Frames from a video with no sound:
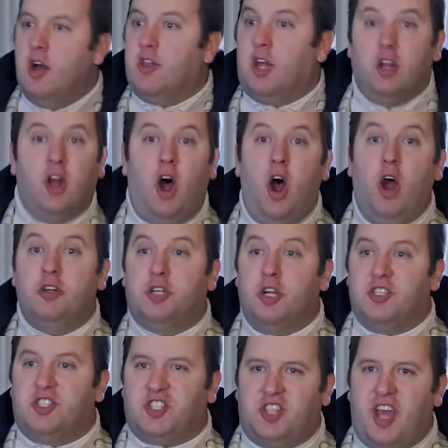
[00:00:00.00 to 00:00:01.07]
the larger
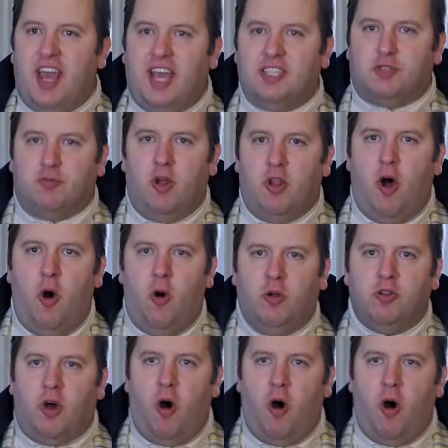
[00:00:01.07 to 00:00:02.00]
states will hold